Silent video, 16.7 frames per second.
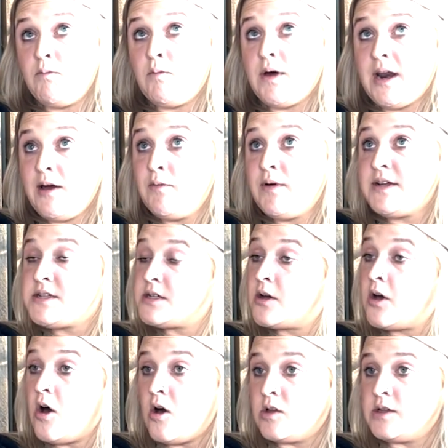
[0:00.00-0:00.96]
when I went to
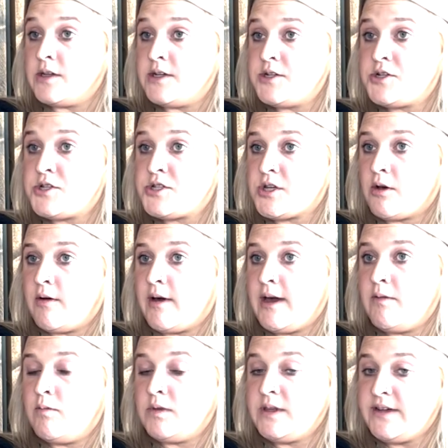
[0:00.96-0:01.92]
college. So
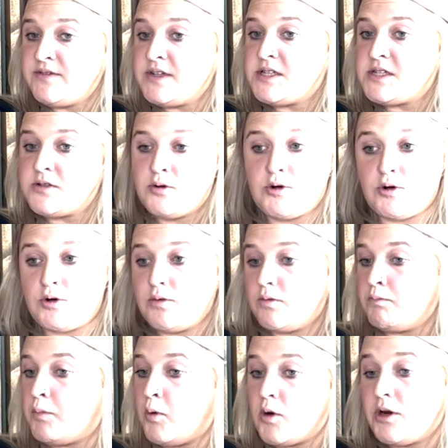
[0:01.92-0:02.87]
I lived in,
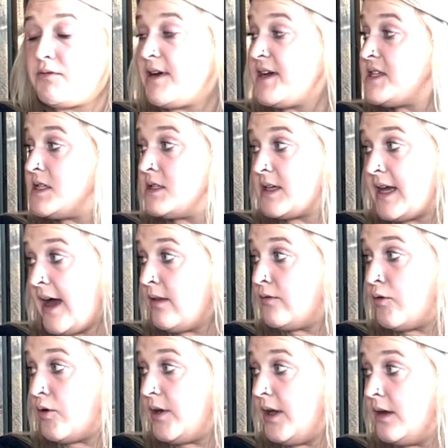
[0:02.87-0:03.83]
born and raised in
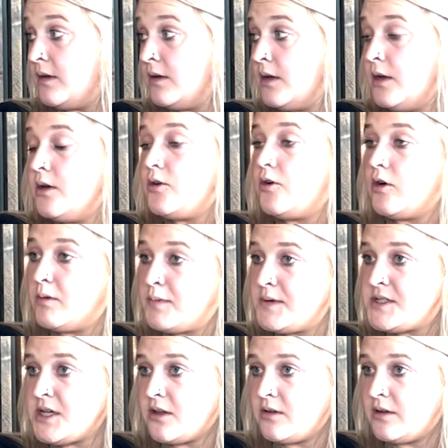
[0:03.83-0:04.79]
California. Grew up
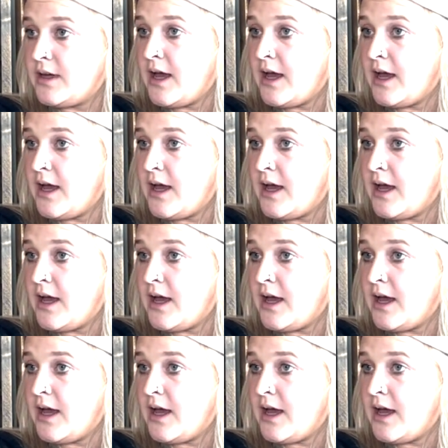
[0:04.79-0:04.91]
in Southern